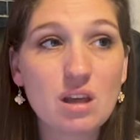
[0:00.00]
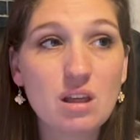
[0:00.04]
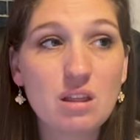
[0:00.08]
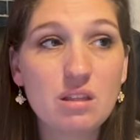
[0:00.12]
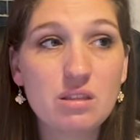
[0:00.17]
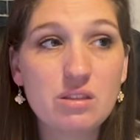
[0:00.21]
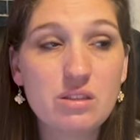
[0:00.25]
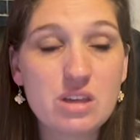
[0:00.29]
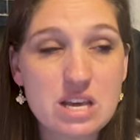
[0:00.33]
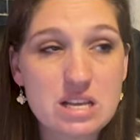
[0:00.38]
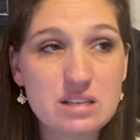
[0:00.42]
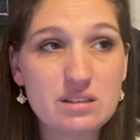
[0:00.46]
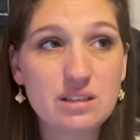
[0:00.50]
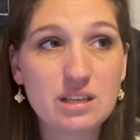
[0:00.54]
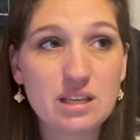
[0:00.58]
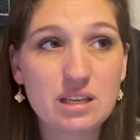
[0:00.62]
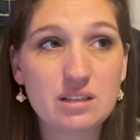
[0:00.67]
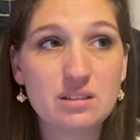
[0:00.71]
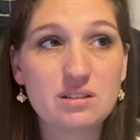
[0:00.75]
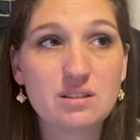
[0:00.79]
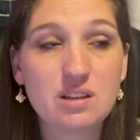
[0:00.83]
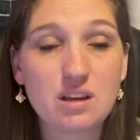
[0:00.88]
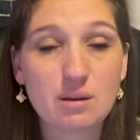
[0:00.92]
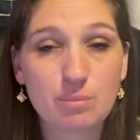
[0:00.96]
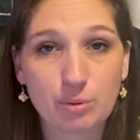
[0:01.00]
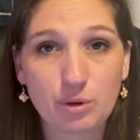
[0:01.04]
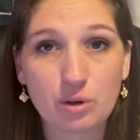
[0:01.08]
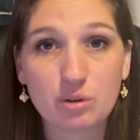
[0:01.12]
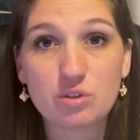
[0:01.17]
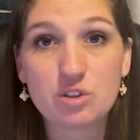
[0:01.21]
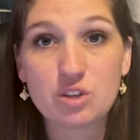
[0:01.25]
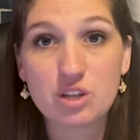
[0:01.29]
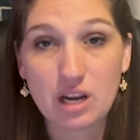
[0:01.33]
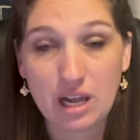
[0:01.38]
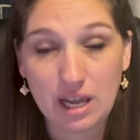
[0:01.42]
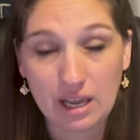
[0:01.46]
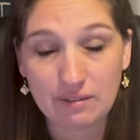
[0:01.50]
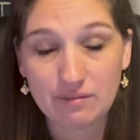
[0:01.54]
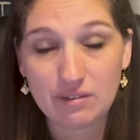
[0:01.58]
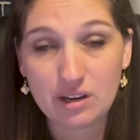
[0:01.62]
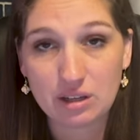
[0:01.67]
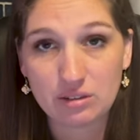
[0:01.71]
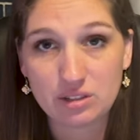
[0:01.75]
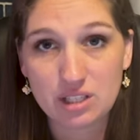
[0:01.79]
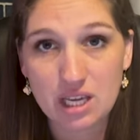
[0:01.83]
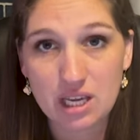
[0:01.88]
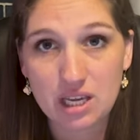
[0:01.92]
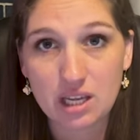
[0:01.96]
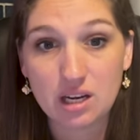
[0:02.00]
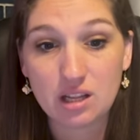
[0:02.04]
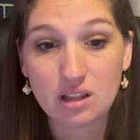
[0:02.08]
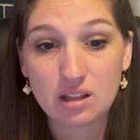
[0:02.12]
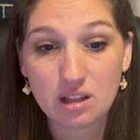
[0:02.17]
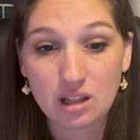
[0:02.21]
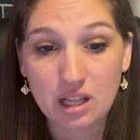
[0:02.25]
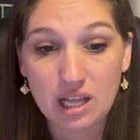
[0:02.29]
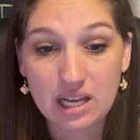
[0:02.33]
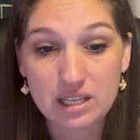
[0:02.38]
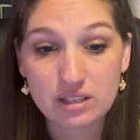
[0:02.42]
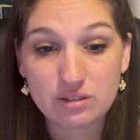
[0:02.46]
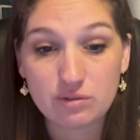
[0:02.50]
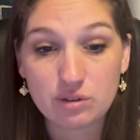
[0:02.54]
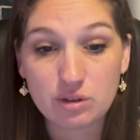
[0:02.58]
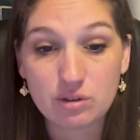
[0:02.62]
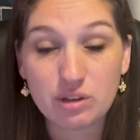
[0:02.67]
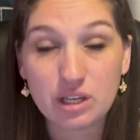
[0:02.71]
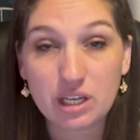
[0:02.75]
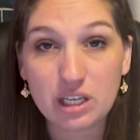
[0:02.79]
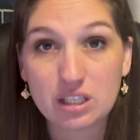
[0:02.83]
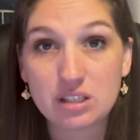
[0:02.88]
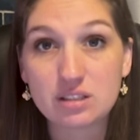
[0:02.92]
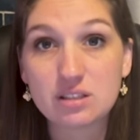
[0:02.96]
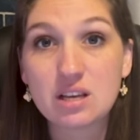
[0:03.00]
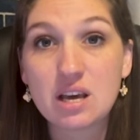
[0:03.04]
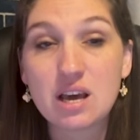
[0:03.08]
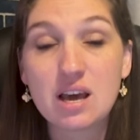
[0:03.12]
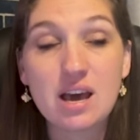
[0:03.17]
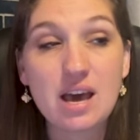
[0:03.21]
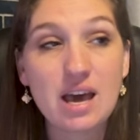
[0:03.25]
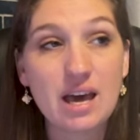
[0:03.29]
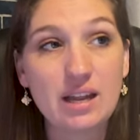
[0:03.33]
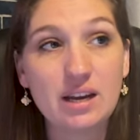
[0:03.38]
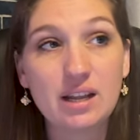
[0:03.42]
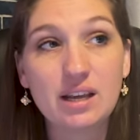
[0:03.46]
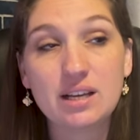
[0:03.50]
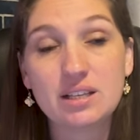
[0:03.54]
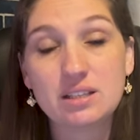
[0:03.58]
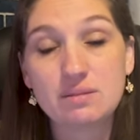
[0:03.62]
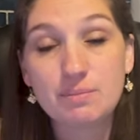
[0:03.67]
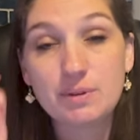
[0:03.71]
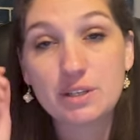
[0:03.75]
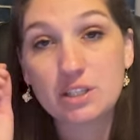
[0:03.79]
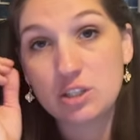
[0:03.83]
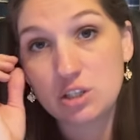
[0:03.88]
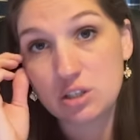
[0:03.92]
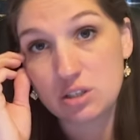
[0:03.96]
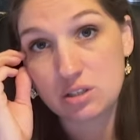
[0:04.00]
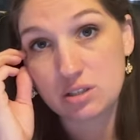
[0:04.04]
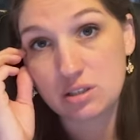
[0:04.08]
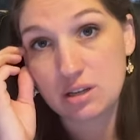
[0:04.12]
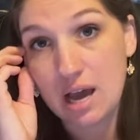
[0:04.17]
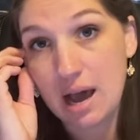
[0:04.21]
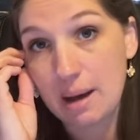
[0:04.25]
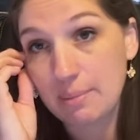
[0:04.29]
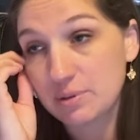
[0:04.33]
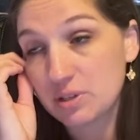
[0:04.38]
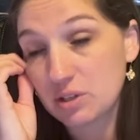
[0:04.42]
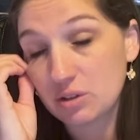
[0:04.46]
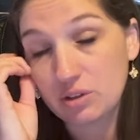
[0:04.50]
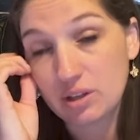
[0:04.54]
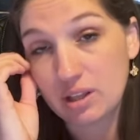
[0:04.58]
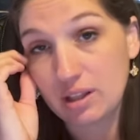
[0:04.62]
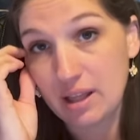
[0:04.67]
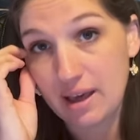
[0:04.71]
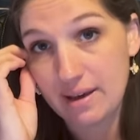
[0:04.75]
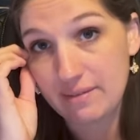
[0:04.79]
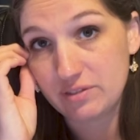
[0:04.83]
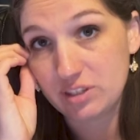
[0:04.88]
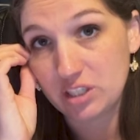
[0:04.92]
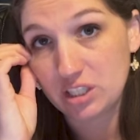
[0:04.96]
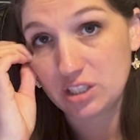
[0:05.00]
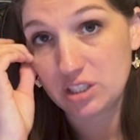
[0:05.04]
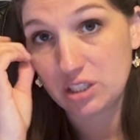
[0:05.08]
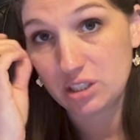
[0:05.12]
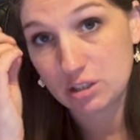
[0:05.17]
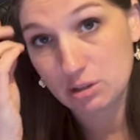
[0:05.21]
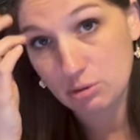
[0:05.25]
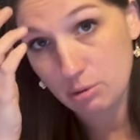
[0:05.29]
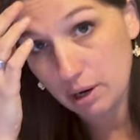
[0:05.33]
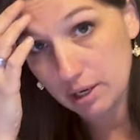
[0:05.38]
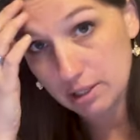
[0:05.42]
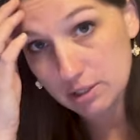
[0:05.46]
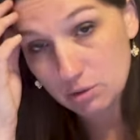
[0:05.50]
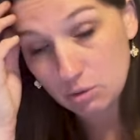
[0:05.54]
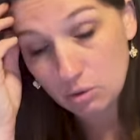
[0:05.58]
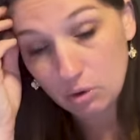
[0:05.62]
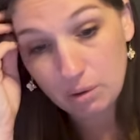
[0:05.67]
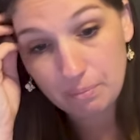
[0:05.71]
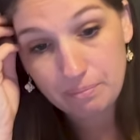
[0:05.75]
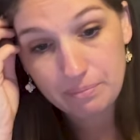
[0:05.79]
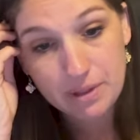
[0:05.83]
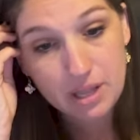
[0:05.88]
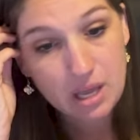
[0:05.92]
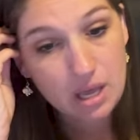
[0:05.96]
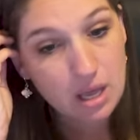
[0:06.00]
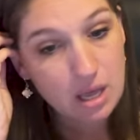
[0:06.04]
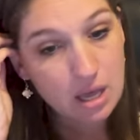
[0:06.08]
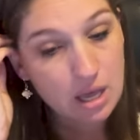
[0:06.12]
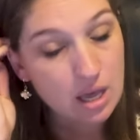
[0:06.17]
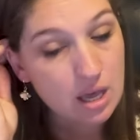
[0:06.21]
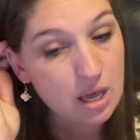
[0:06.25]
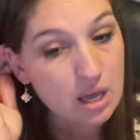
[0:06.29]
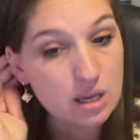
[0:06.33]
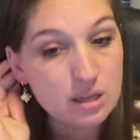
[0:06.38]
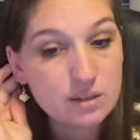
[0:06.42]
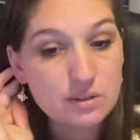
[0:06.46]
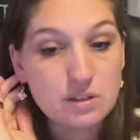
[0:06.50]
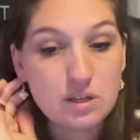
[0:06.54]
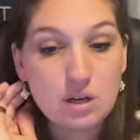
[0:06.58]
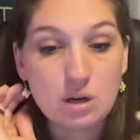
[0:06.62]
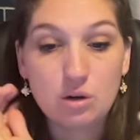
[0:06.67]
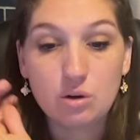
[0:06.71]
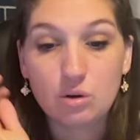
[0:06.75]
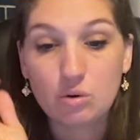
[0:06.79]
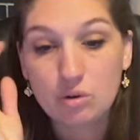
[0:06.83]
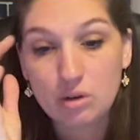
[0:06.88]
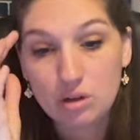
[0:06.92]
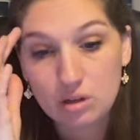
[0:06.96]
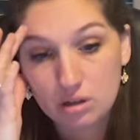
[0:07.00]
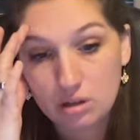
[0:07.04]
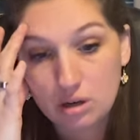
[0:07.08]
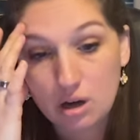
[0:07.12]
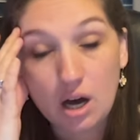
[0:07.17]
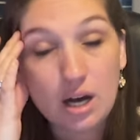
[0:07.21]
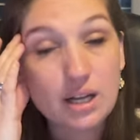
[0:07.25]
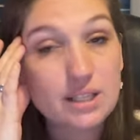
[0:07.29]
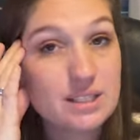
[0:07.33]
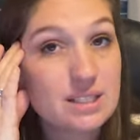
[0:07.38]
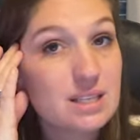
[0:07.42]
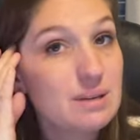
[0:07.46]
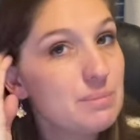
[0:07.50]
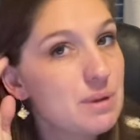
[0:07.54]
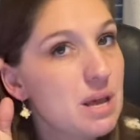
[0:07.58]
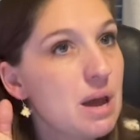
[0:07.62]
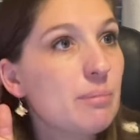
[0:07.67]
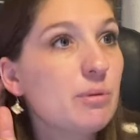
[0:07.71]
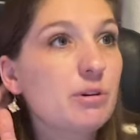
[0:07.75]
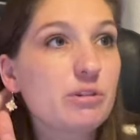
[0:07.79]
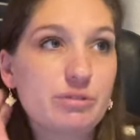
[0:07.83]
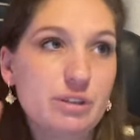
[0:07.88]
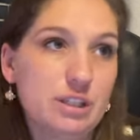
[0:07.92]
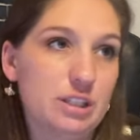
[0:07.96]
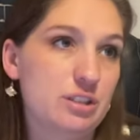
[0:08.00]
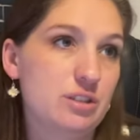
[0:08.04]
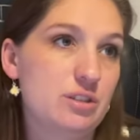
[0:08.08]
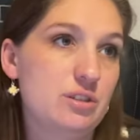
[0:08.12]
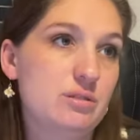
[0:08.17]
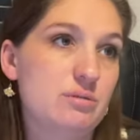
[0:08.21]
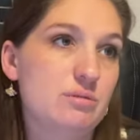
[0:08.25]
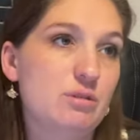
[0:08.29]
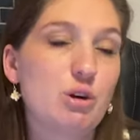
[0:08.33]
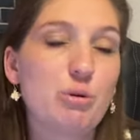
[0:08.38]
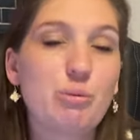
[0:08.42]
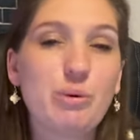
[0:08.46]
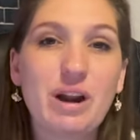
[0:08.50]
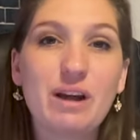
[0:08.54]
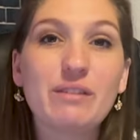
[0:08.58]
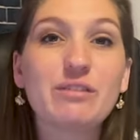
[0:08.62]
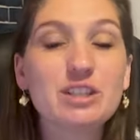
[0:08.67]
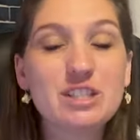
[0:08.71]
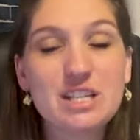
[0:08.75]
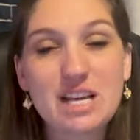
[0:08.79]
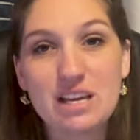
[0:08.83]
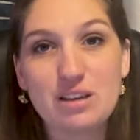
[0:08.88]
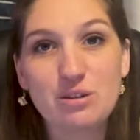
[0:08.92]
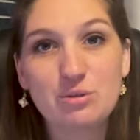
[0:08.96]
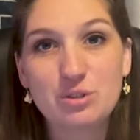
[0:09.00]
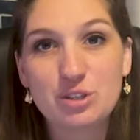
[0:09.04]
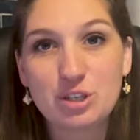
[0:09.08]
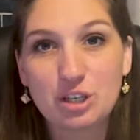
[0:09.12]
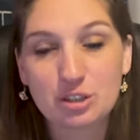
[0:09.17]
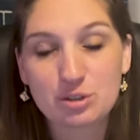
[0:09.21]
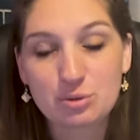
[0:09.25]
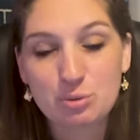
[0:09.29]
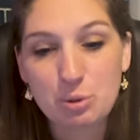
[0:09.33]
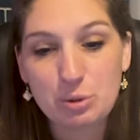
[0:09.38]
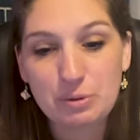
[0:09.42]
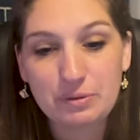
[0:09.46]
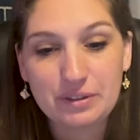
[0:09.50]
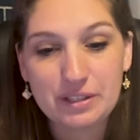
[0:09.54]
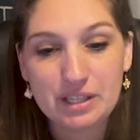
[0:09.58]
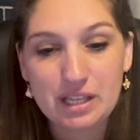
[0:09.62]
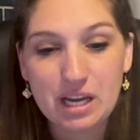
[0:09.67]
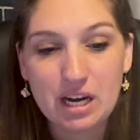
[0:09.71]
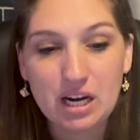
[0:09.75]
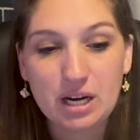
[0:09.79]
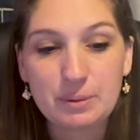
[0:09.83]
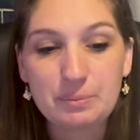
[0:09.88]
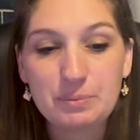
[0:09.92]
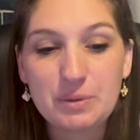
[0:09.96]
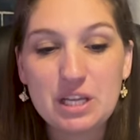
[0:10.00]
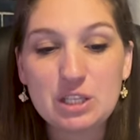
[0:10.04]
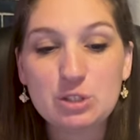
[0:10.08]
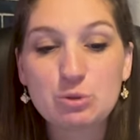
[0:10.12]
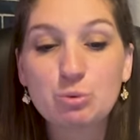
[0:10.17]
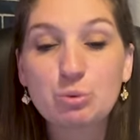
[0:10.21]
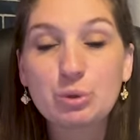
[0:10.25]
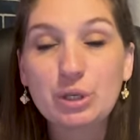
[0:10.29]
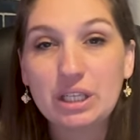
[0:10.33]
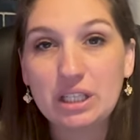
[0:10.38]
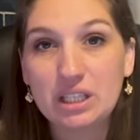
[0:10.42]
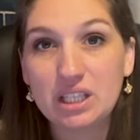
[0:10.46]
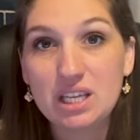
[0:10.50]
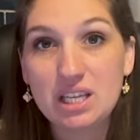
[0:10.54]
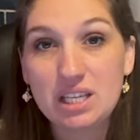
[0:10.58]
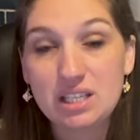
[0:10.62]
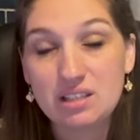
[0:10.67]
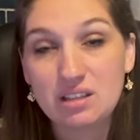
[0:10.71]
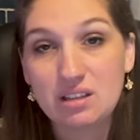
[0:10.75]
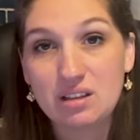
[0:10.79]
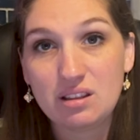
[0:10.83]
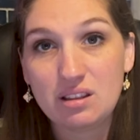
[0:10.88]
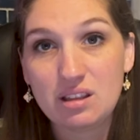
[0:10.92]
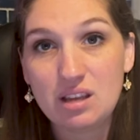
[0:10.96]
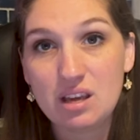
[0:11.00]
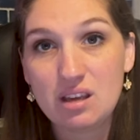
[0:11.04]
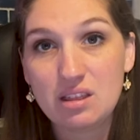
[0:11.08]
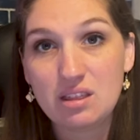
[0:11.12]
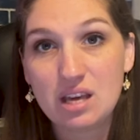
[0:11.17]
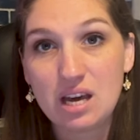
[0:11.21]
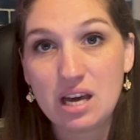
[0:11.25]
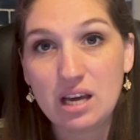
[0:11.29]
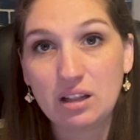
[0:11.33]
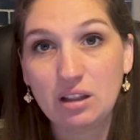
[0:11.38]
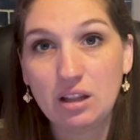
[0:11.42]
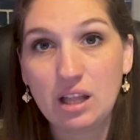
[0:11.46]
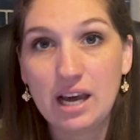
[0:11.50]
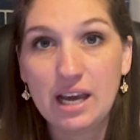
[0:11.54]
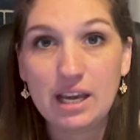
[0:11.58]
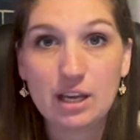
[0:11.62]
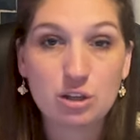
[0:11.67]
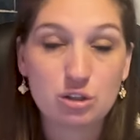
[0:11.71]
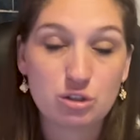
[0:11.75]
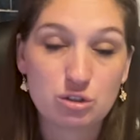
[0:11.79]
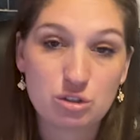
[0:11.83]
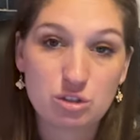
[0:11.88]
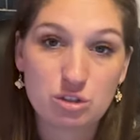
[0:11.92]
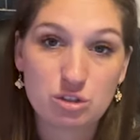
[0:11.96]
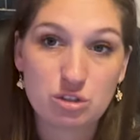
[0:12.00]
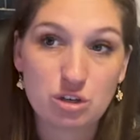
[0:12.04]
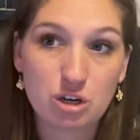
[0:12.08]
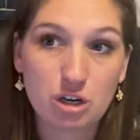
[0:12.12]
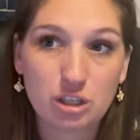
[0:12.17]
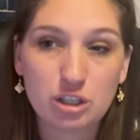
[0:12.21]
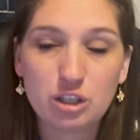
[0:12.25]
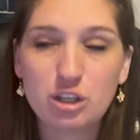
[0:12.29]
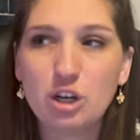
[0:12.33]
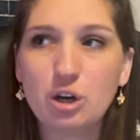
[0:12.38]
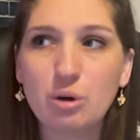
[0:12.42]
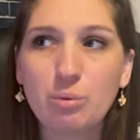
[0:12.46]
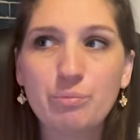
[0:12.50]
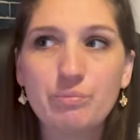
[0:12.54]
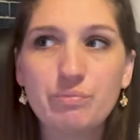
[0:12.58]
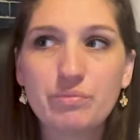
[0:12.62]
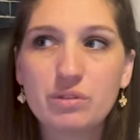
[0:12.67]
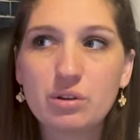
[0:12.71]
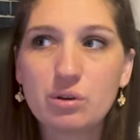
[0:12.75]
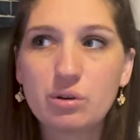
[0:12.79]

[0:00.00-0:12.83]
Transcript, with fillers: This is the approach that I have now taken in the last few years, and it has been just absolutely life changing to our school. So on September 1st or whatever day you start school for the year, it's really easy to think that, like, start, you know,